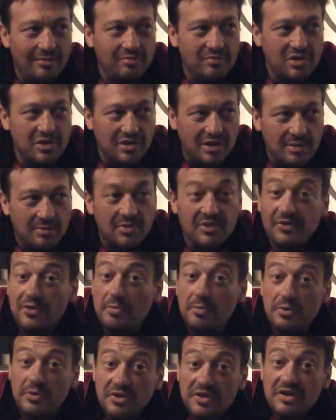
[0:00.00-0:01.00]
Sleep is for
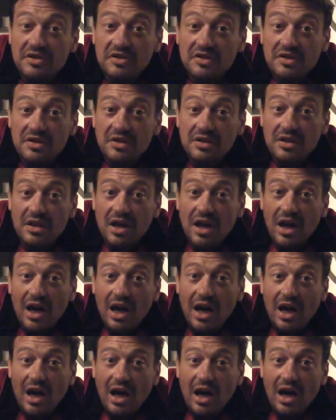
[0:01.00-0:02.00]
pussies,
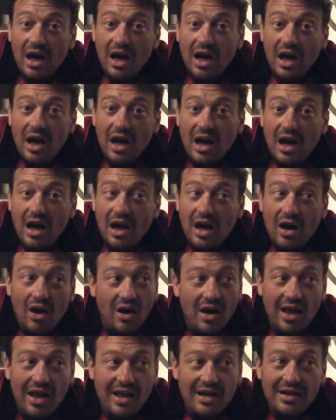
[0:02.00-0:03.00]
and
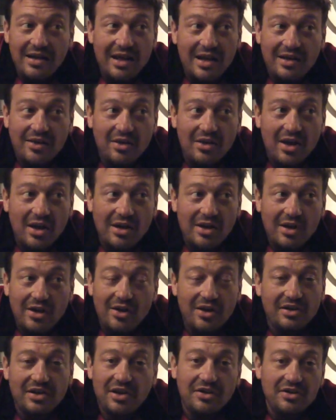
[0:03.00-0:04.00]

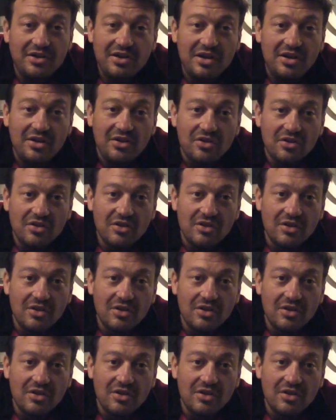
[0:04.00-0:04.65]
I don't need it.